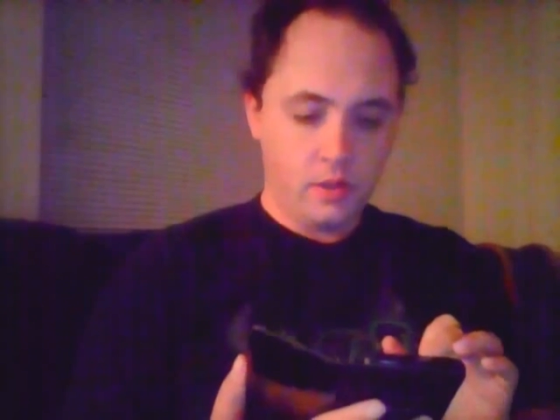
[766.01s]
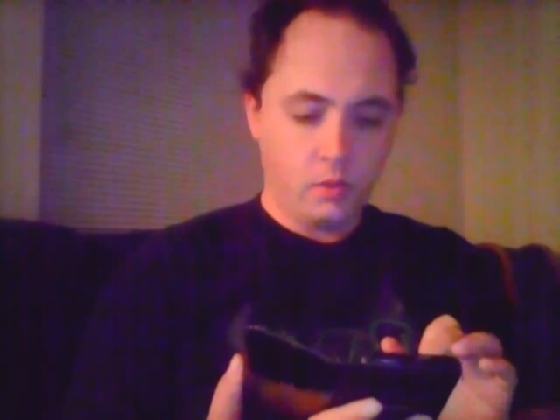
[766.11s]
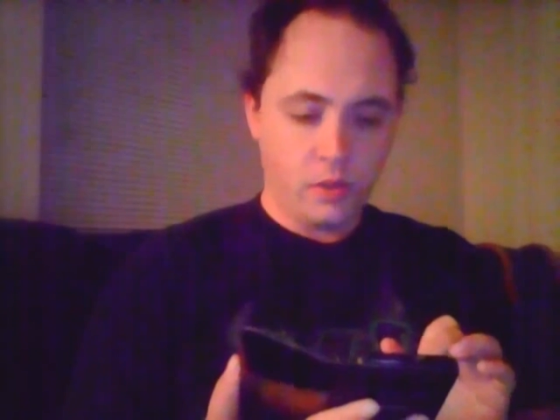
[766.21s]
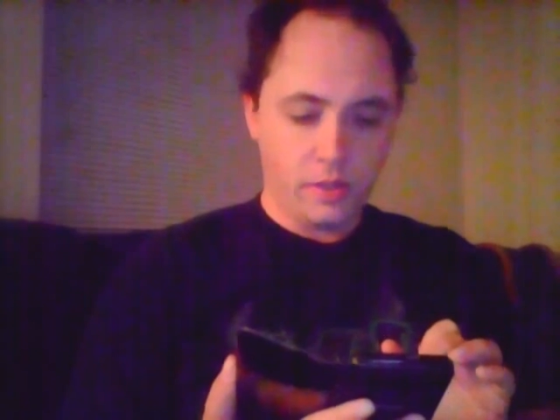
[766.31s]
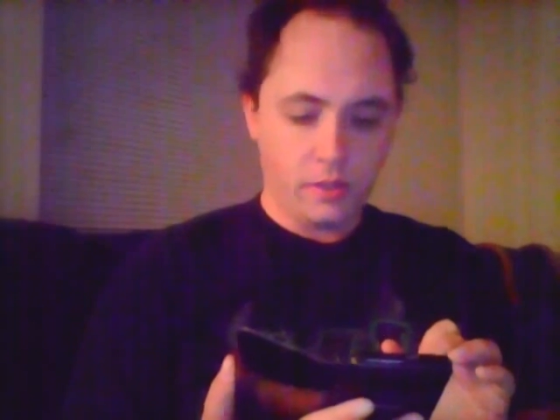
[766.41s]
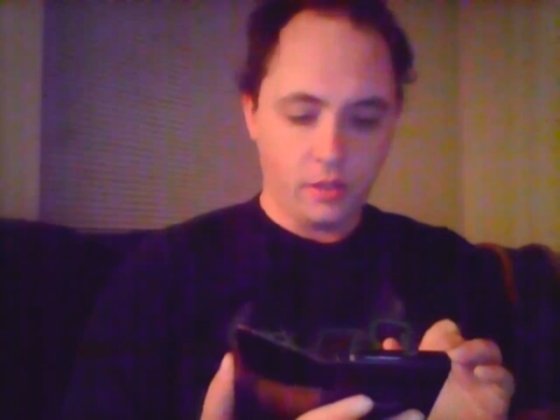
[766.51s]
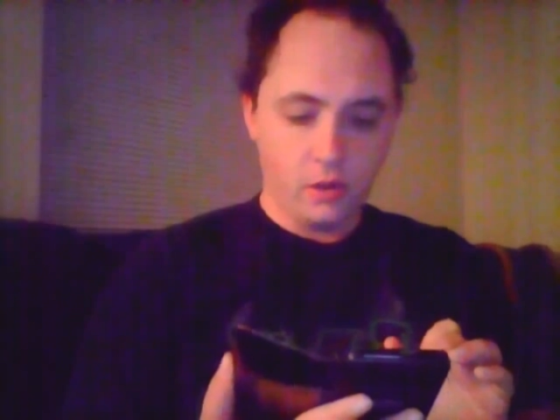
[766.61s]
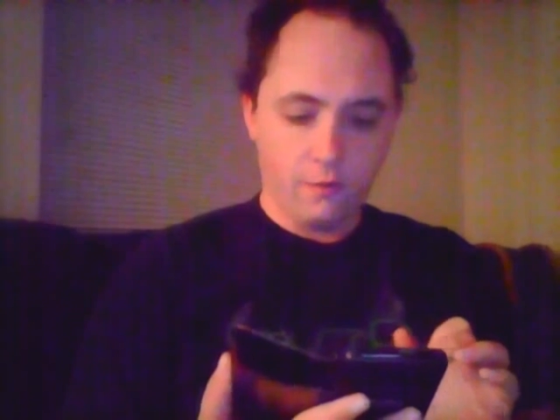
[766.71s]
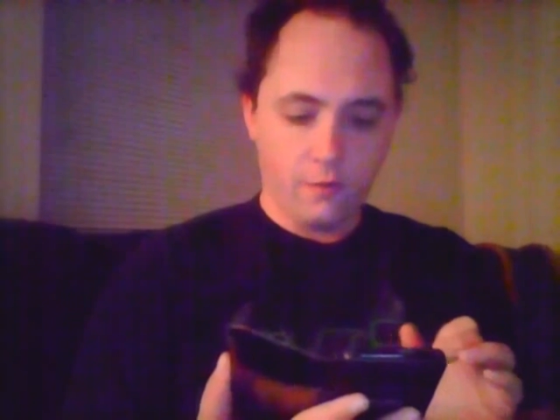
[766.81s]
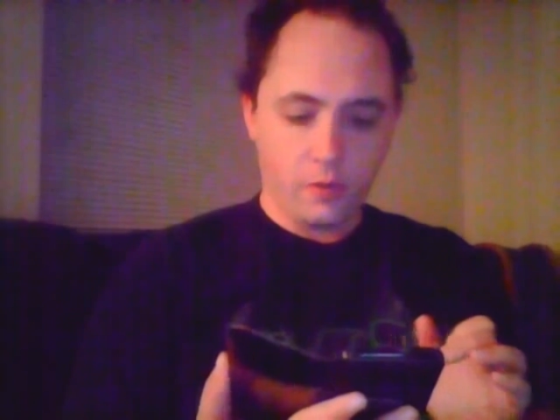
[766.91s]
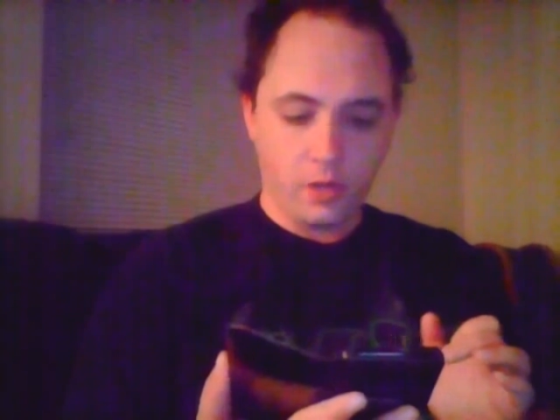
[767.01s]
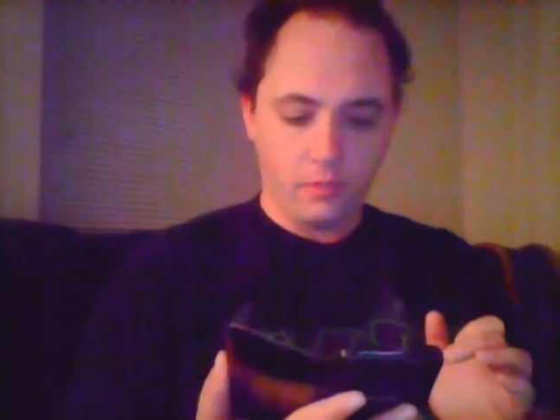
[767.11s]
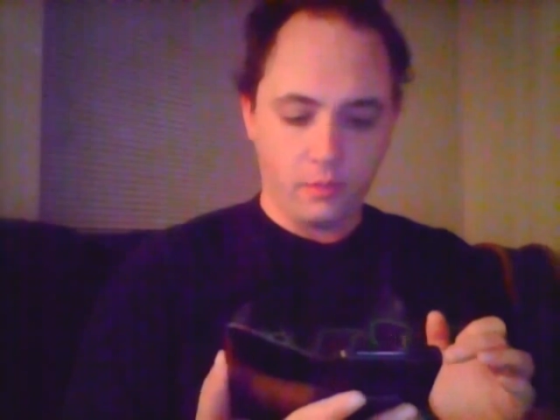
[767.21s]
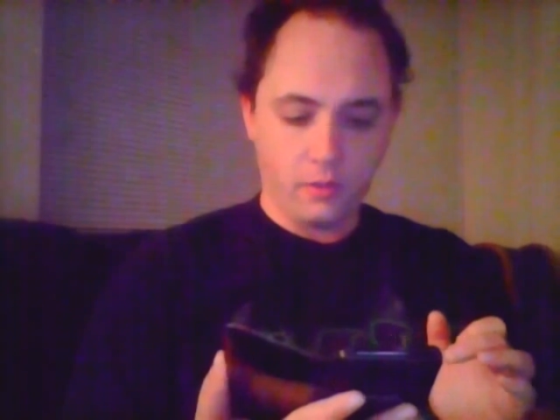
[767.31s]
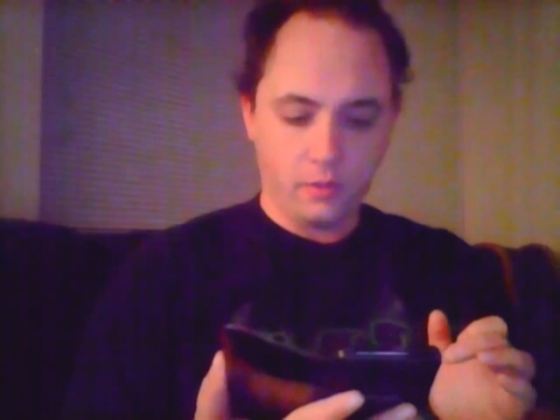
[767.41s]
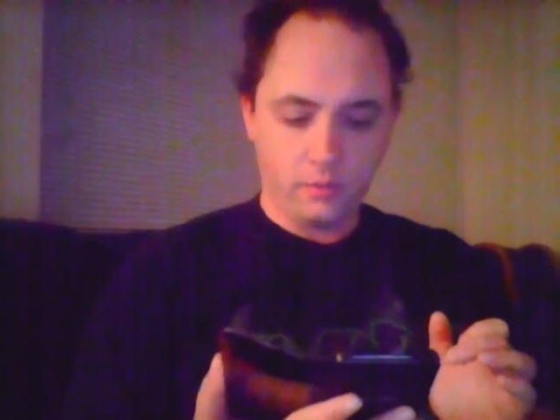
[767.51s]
with no phone number.